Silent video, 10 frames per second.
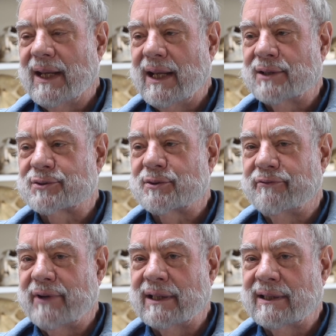And so
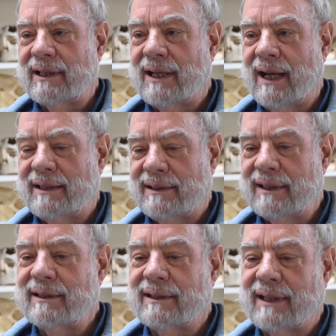finally, I
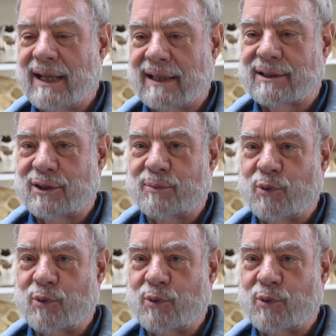did get to the